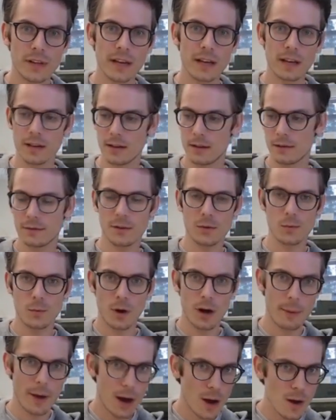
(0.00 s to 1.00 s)
They can obviously
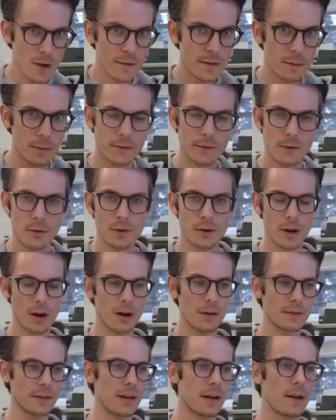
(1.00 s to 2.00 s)
wipe it over before and
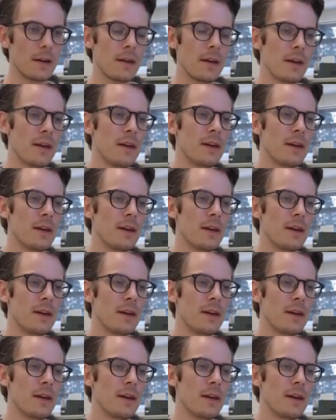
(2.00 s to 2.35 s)
after.